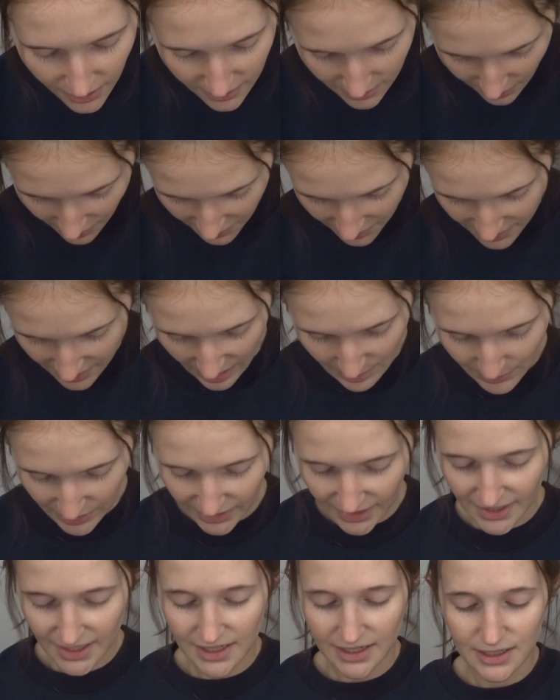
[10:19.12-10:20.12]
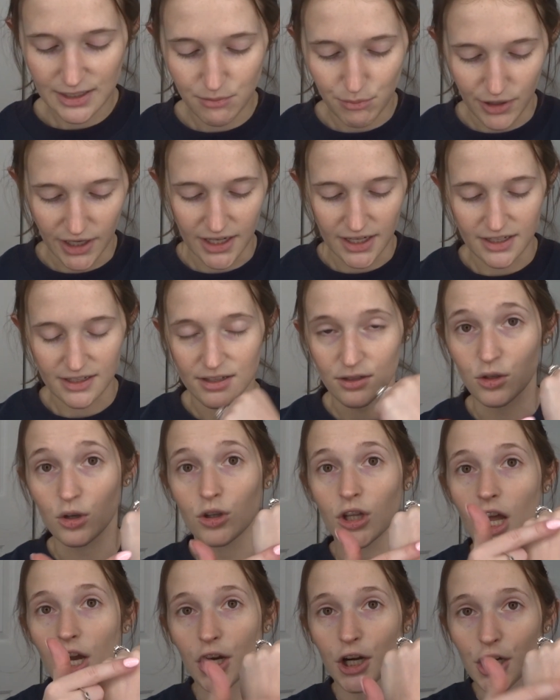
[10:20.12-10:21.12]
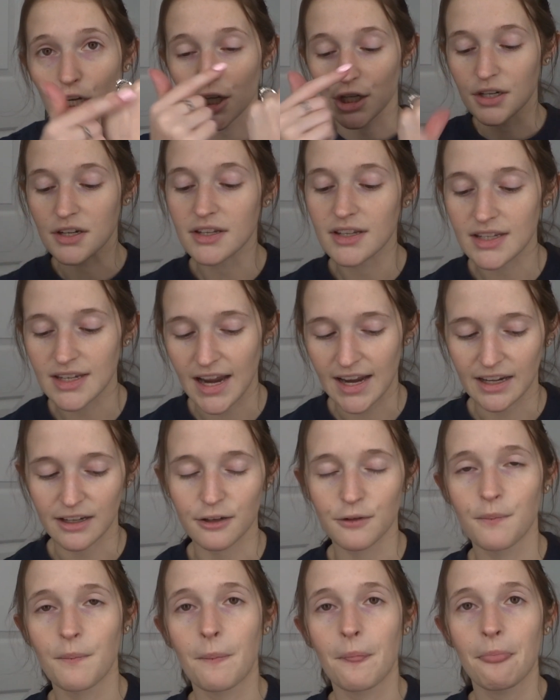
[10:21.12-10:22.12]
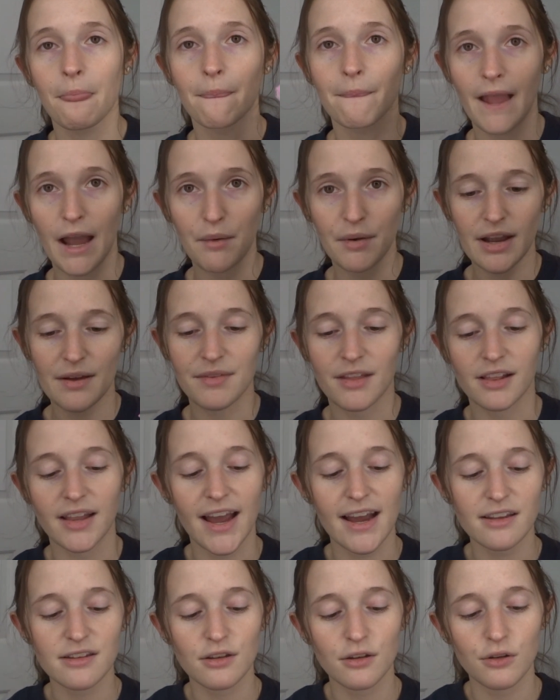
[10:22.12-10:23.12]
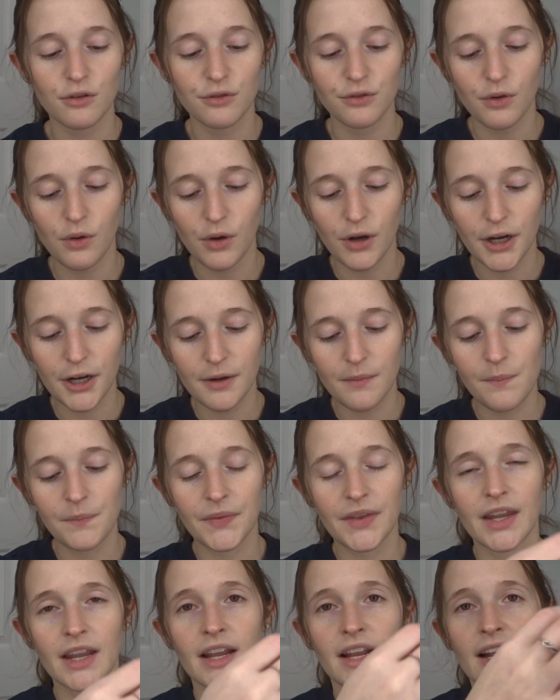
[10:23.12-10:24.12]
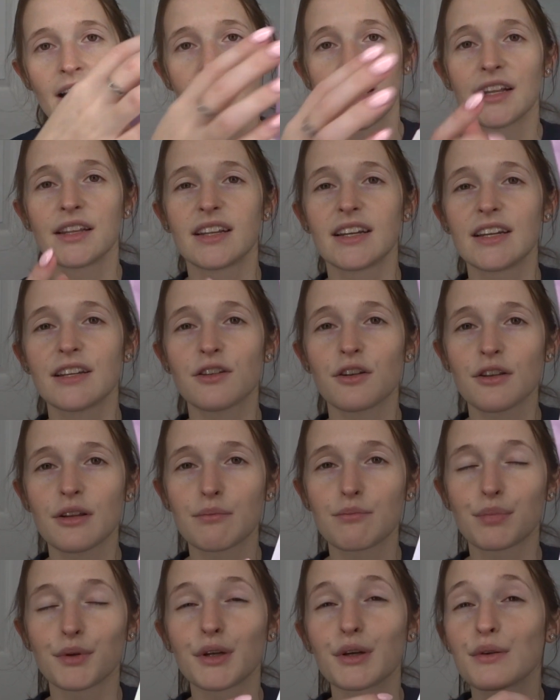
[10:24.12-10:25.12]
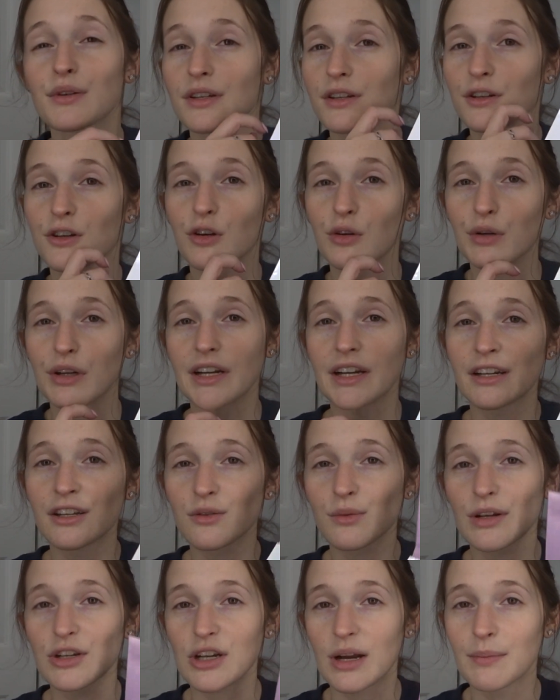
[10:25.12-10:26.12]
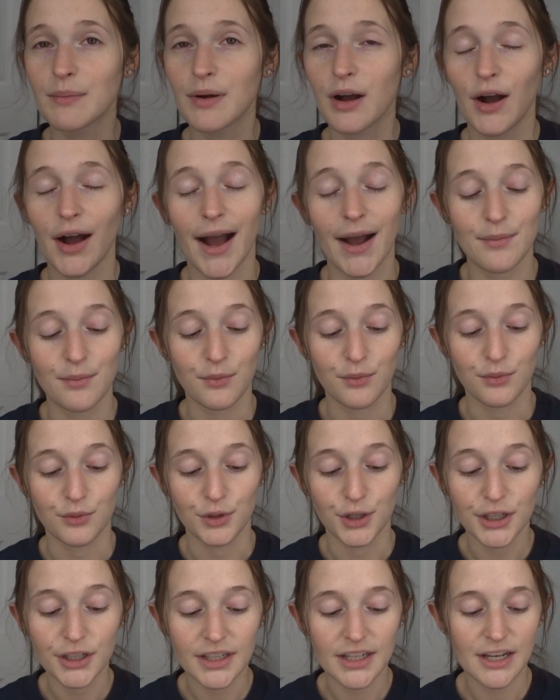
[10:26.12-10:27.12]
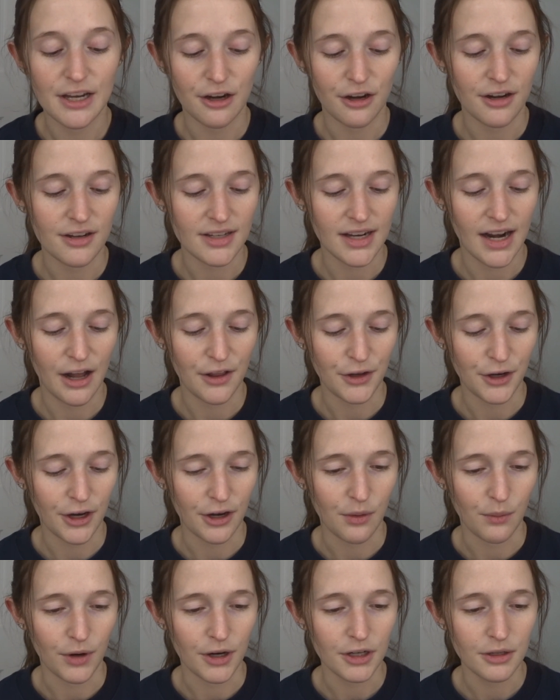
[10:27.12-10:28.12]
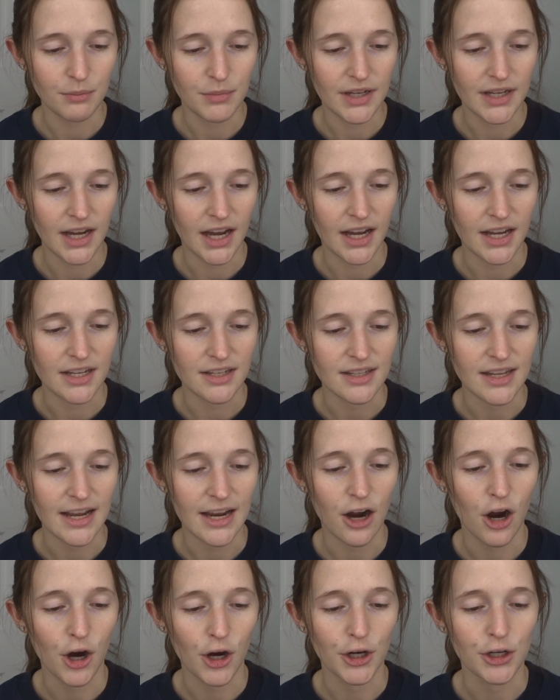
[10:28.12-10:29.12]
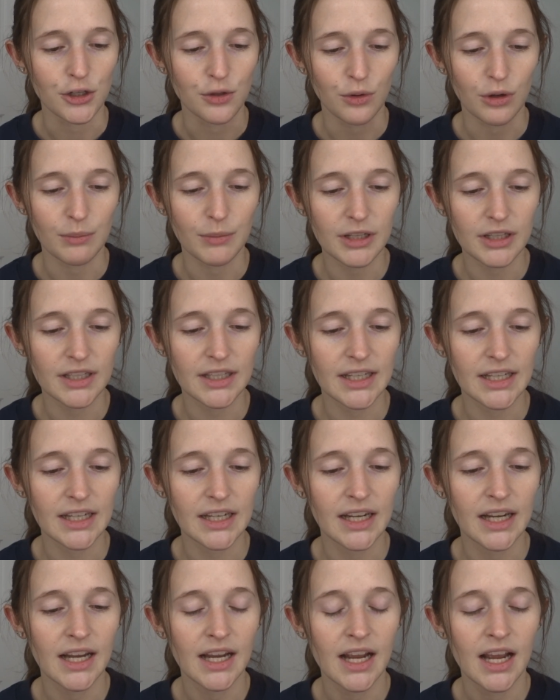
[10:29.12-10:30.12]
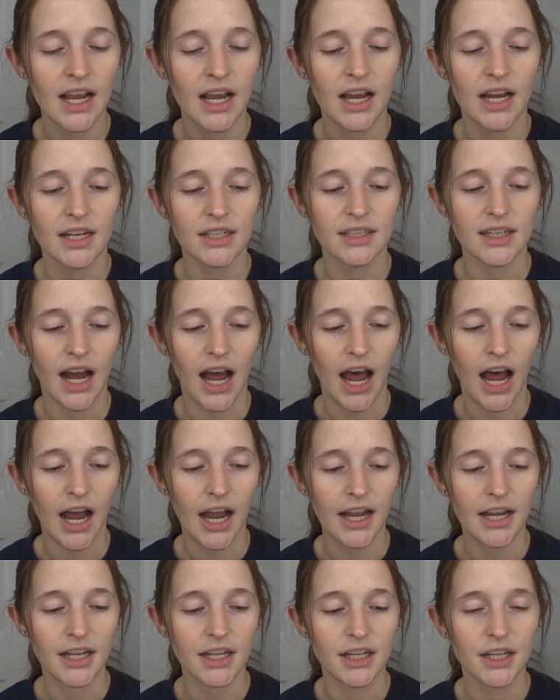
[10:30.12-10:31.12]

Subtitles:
nothing's on my leggings, but it's no longer stained. Now we have the last little four. These are the blues and the greens, which I'm really curious on how they're gonna work because they are normally not,